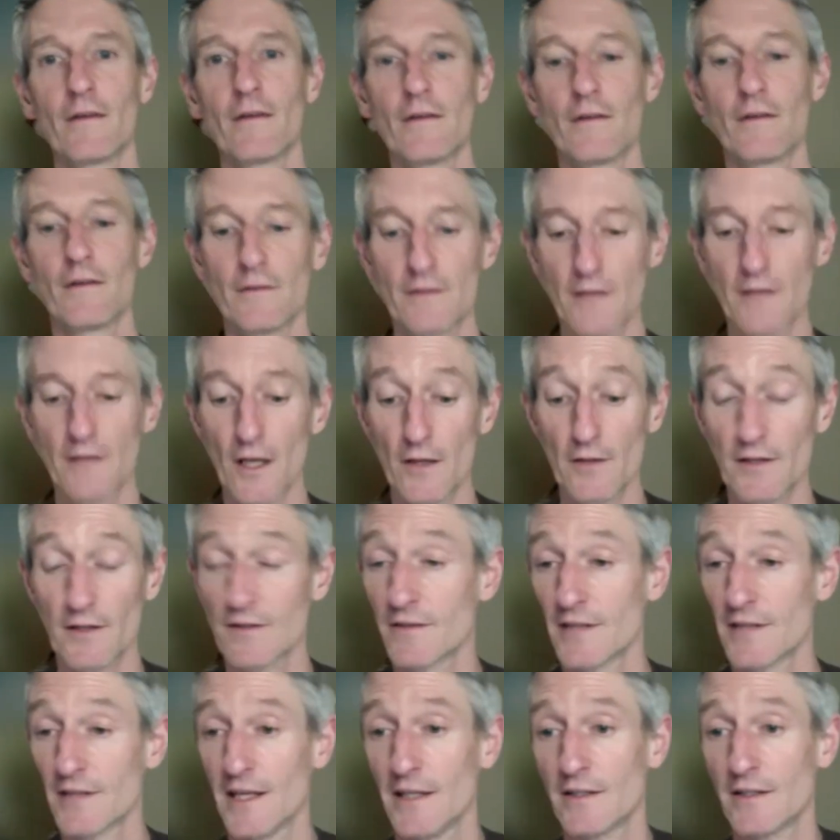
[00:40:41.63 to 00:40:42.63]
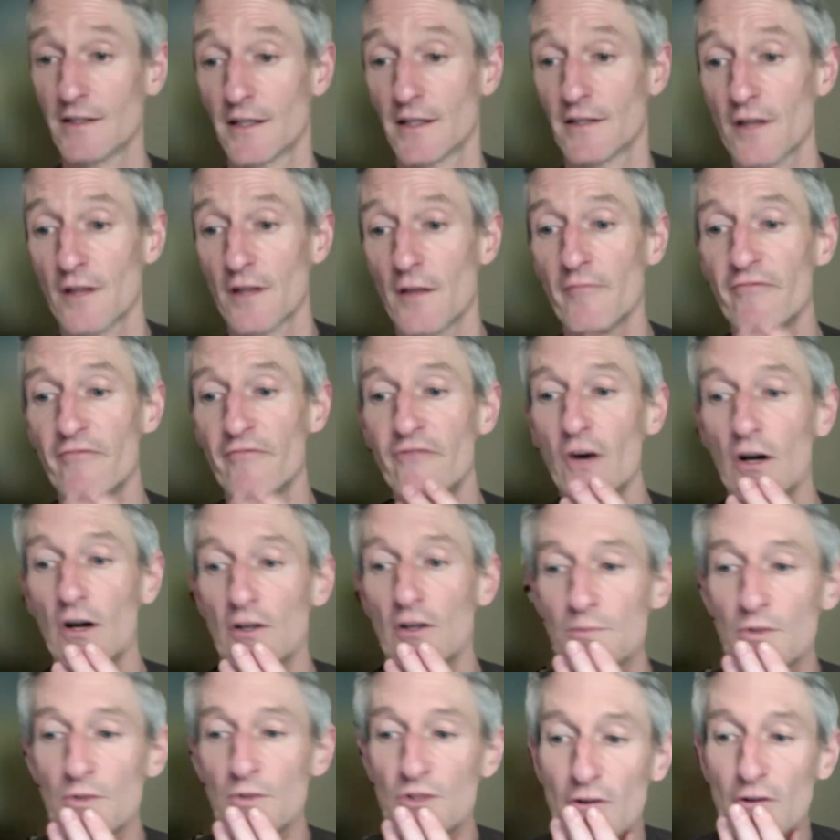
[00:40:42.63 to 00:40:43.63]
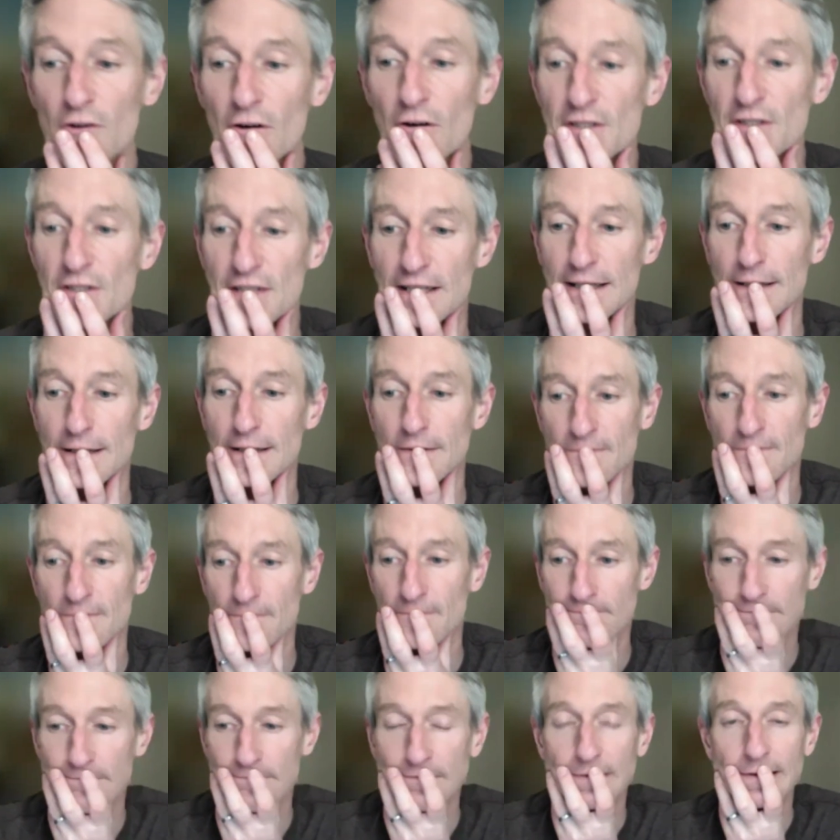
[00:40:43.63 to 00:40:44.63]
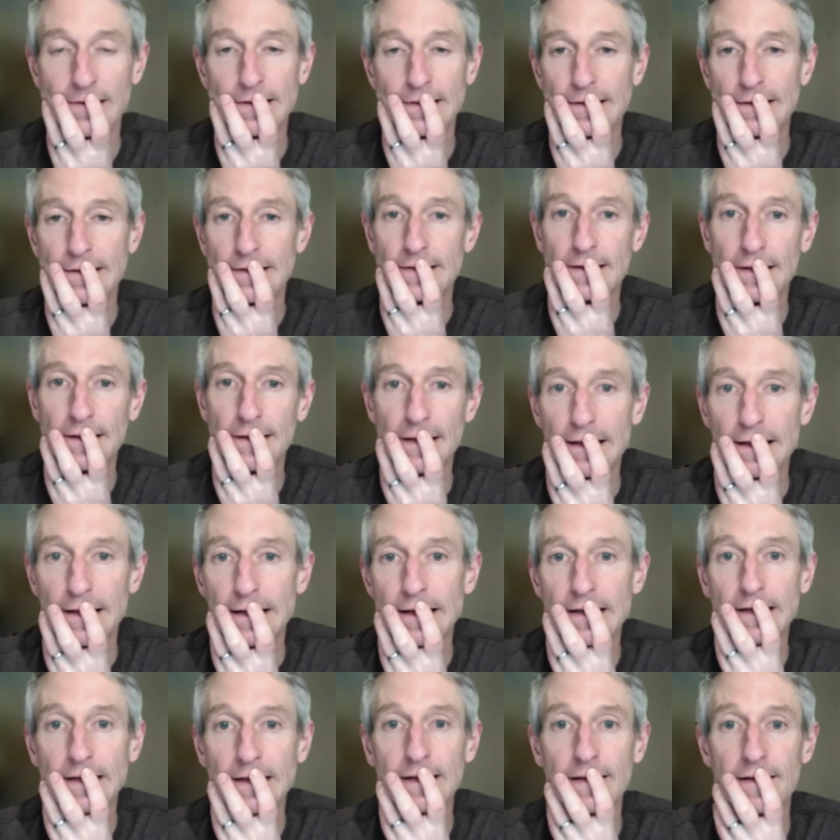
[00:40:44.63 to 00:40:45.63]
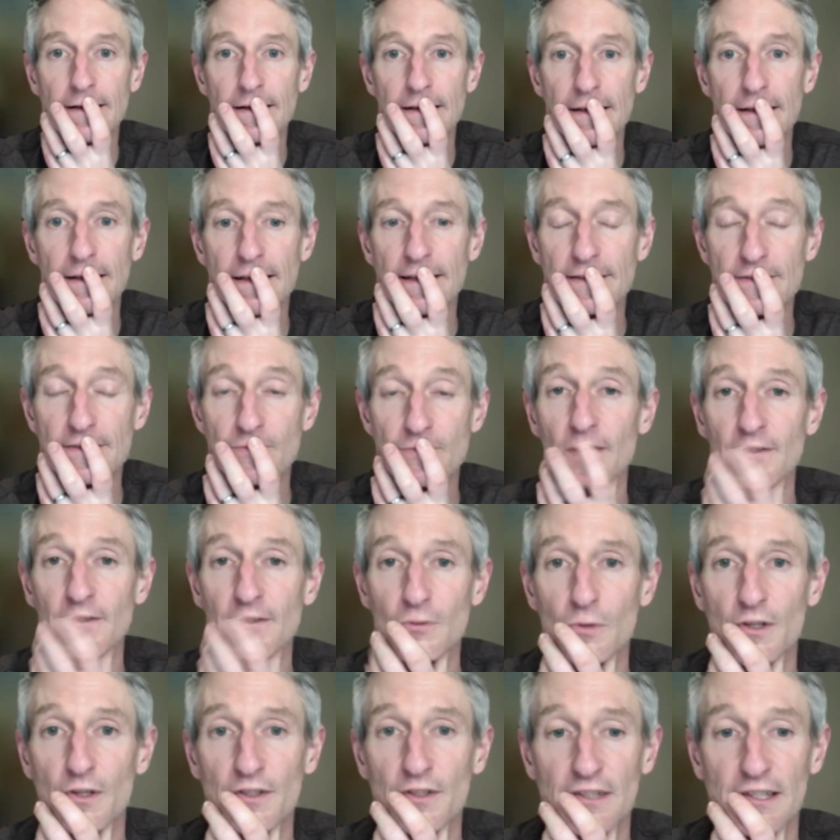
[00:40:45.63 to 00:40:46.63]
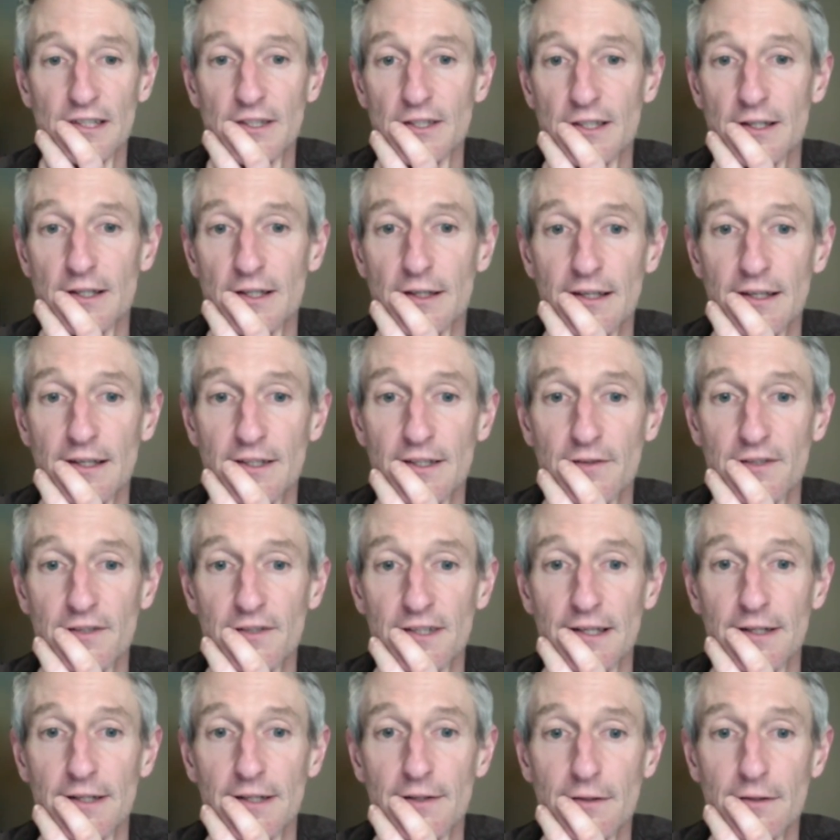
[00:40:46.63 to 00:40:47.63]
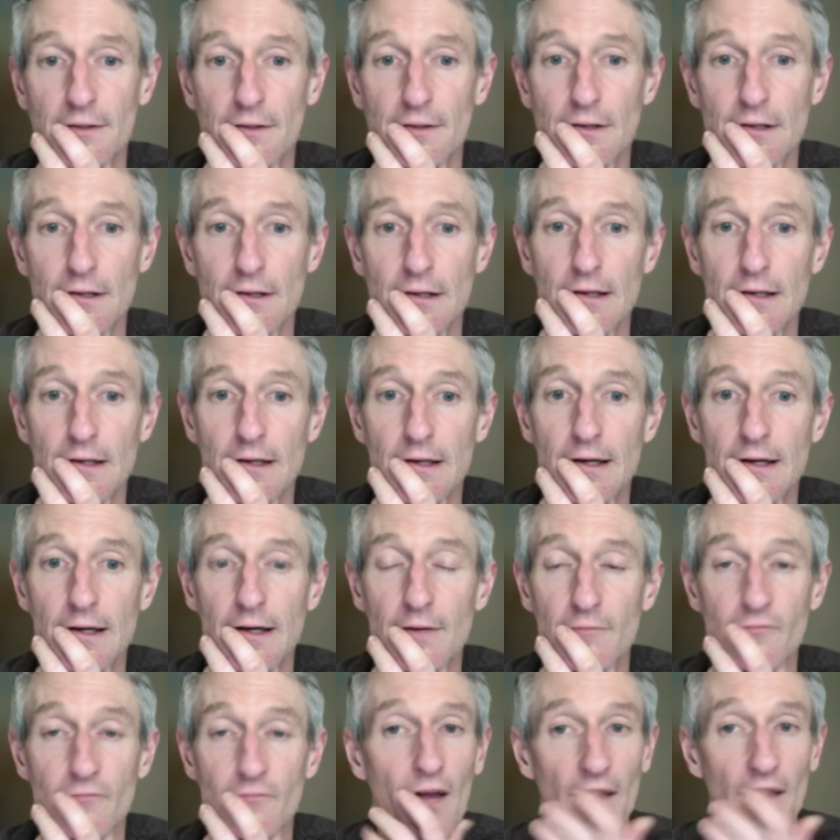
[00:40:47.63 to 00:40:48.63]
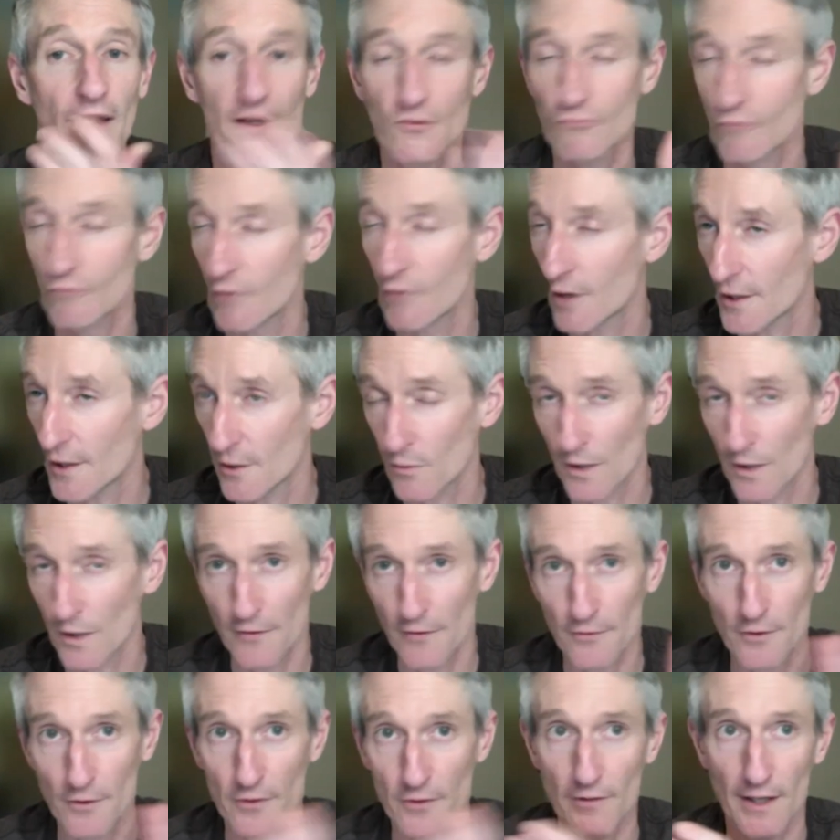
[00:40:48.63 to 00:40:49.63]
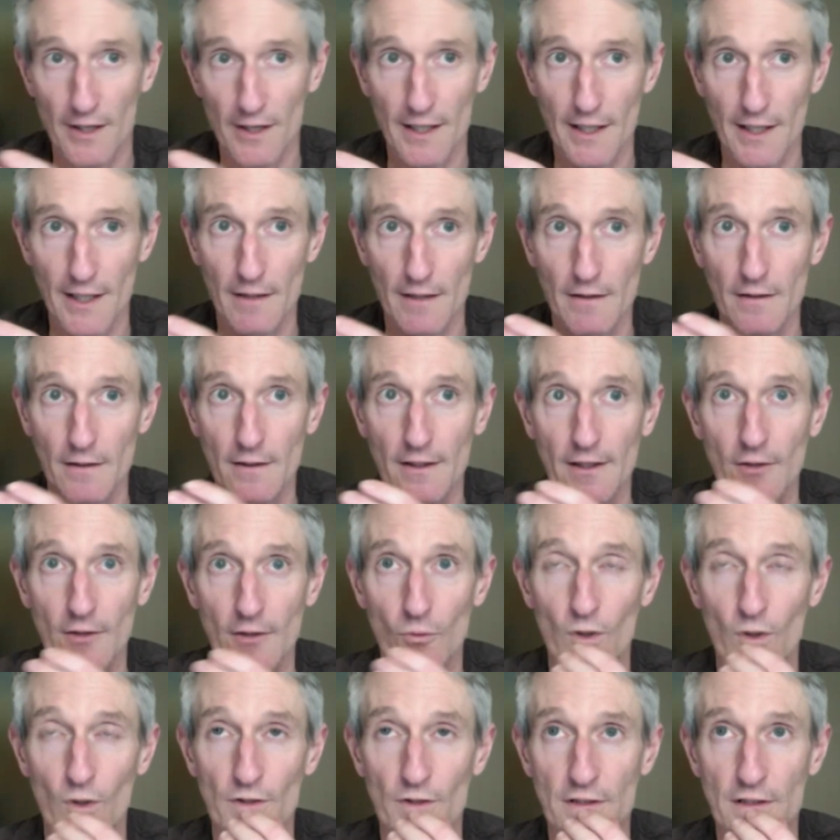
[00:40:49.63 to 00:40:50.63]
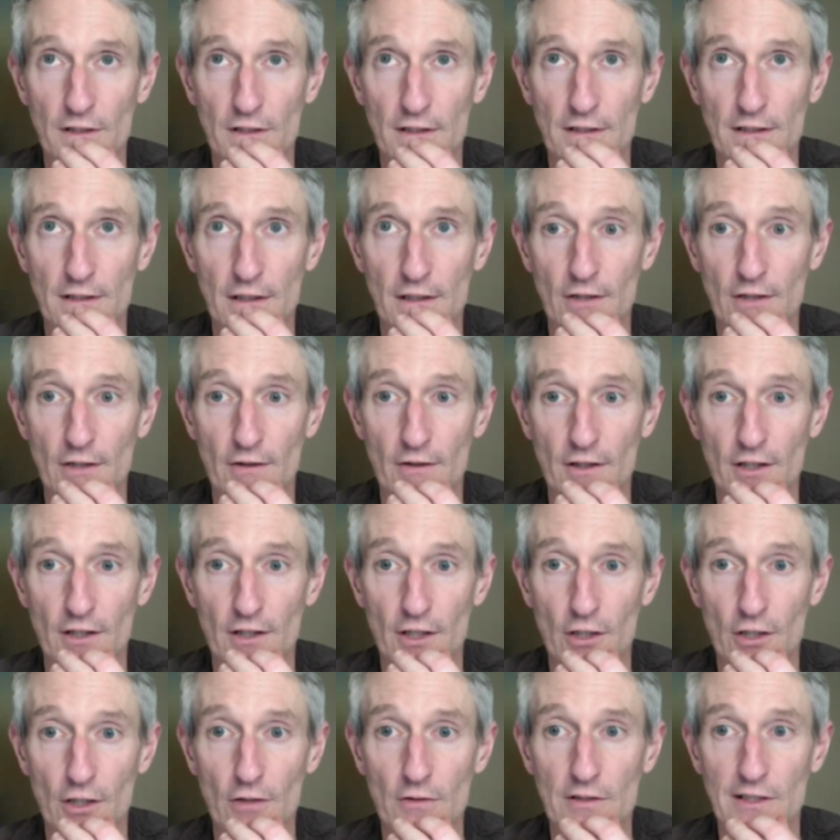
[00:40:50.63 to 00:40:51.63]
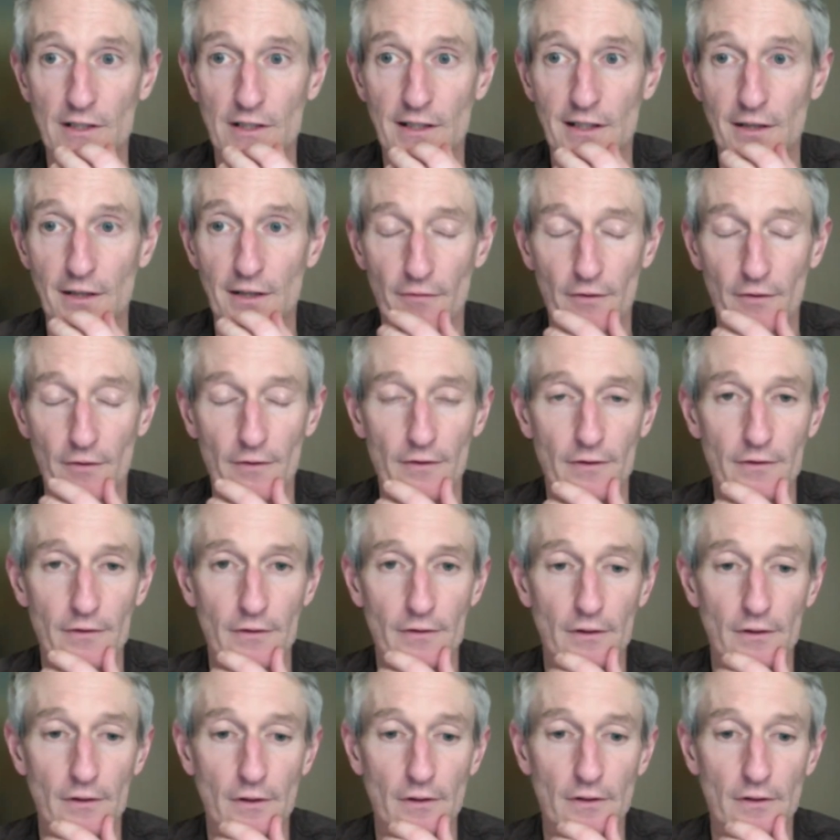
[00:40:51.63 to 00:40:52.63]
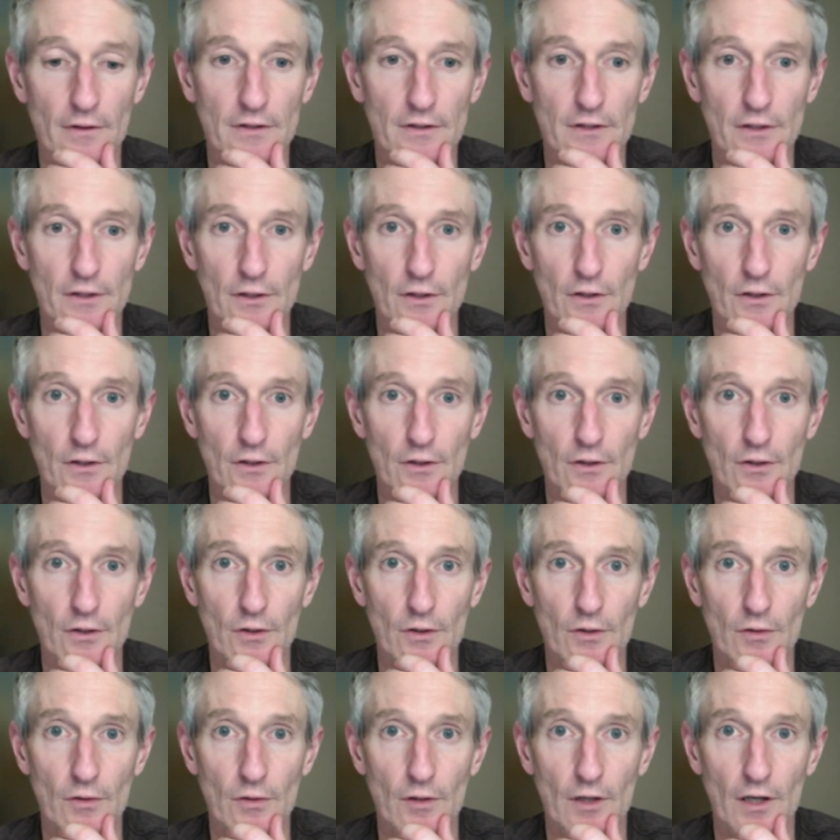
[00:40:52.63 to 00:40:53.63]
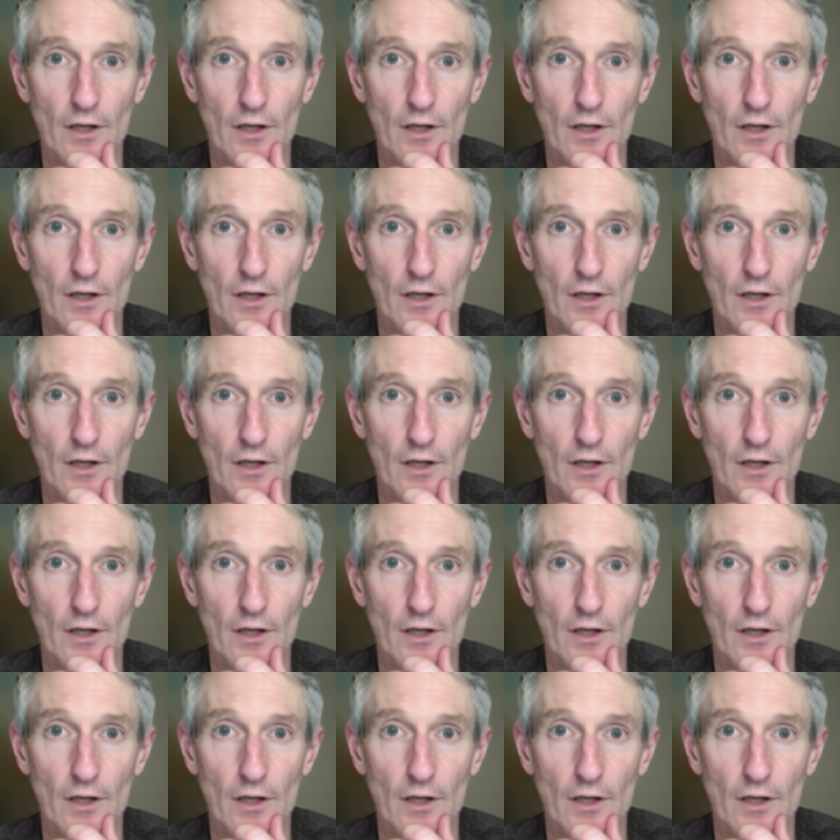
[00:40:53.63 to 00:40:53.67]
So teaching, so the vast majority is one-to-one teaching, as I've said. Right, that's right the way through training, which is hugely different to